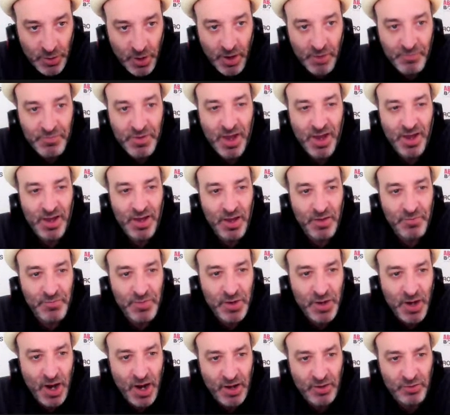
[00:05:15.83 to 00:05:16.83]
Have you
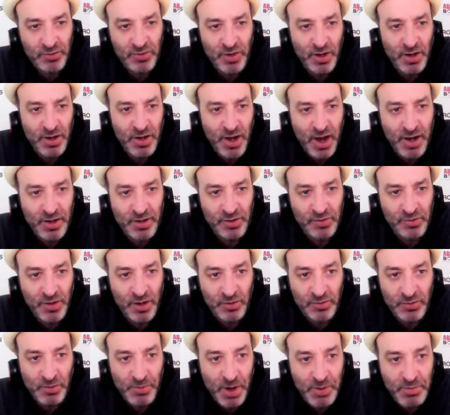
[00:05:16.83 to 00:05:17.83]
guys had a chance
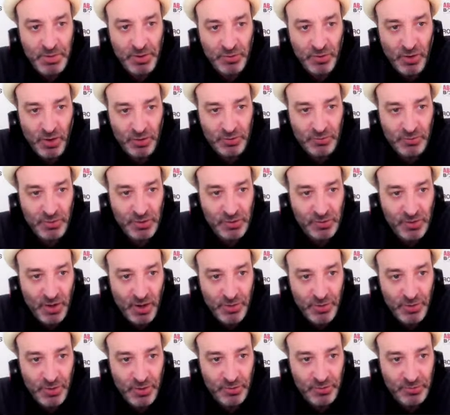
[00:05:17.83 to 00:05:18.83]
to maybe talk to each
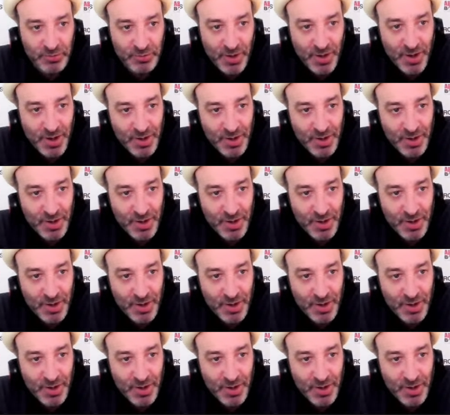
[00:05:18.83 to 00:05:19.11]
other as